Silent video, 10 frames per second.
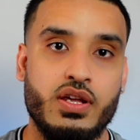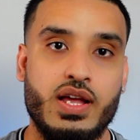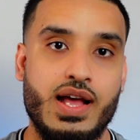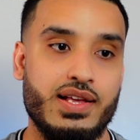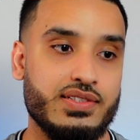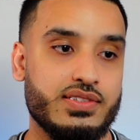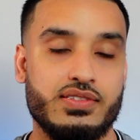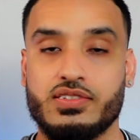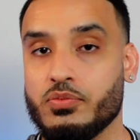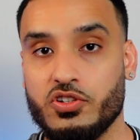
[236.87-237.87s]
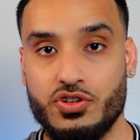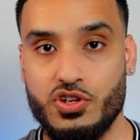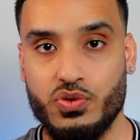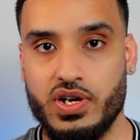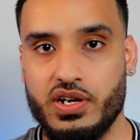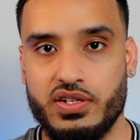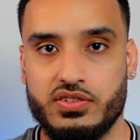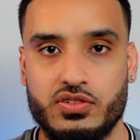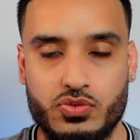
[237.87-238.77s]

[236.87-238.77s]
as some of their newer areas as